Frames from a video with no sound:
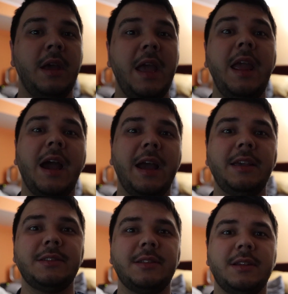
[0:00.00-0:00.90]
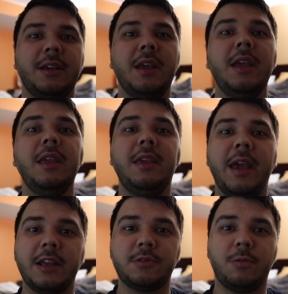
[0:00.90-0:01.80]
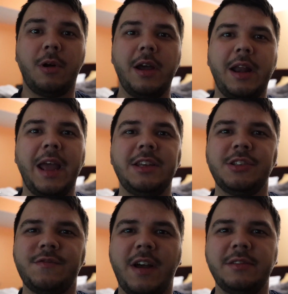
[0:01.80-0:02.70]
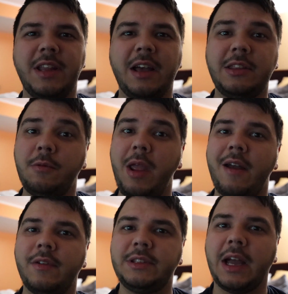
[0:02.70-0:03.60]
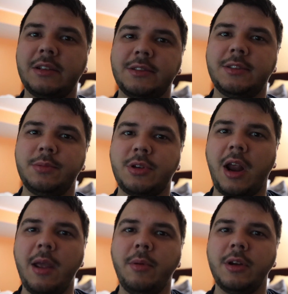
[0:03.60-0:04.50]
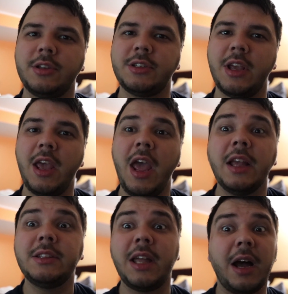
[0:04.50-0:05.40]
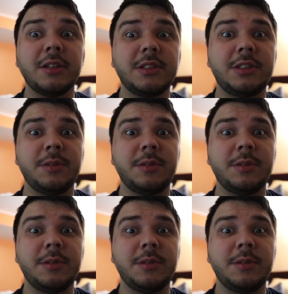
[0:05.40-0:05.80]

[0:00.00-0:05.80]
Hey guys, guess what? I just found out that we have 1,000 subscribers. 1,000